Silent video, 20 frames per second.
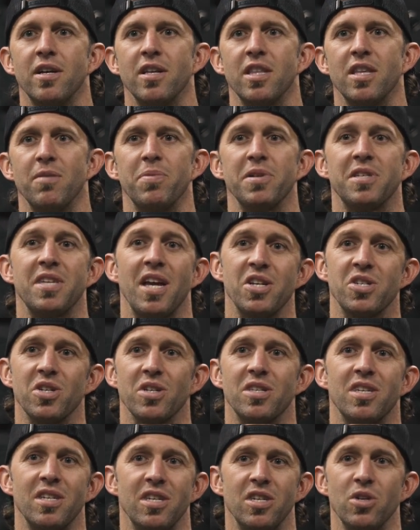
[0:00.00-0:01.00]
the potential
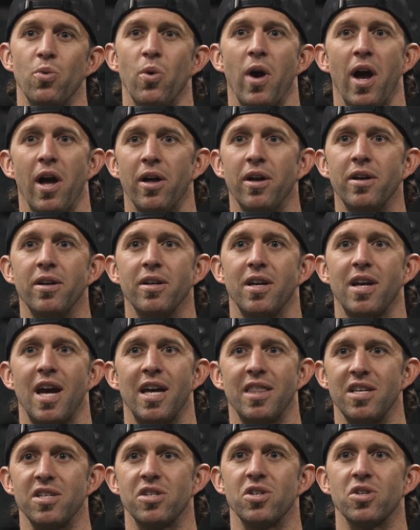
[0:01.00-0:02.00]
to do well
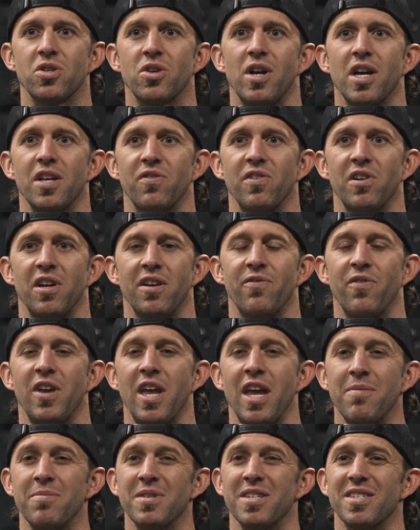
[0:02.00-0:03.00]
at this year's CrossFit
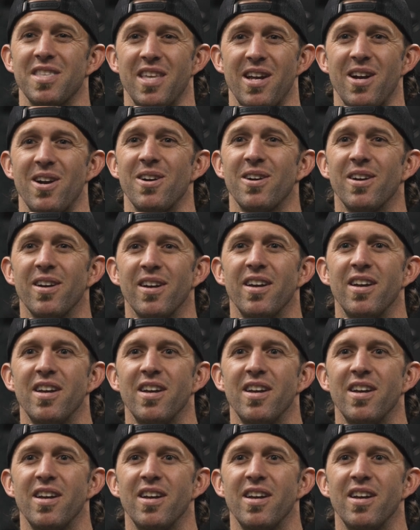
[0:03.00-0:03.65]
Games is there.